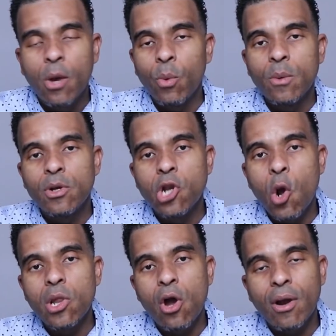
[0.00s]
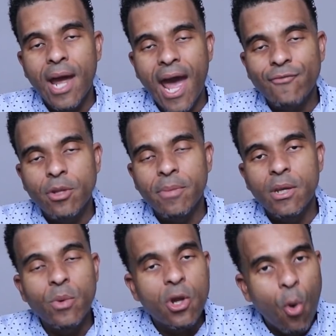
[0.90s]
we will no longer have to
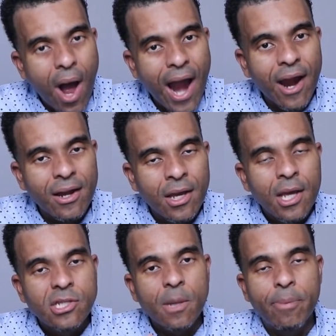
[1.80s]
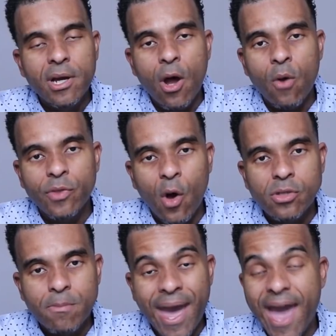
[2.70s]
be required to put on
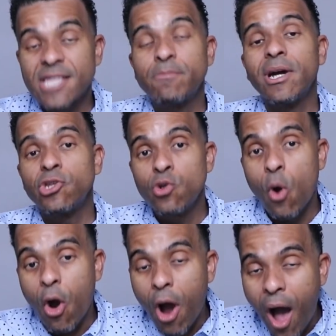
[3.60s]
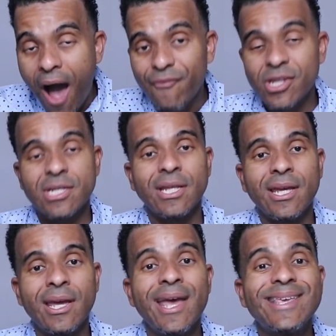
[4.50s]
those masks, but you are
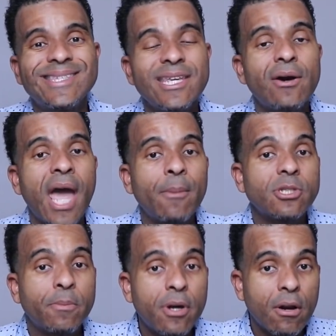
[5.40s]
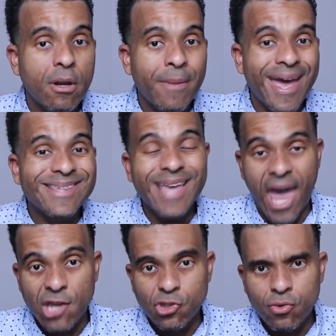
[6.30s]
obviously still able to put on a mask
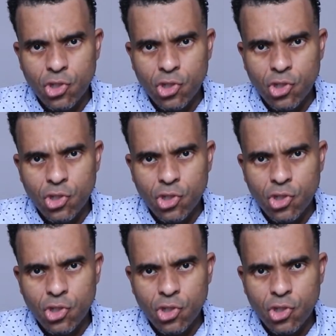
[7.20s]
as you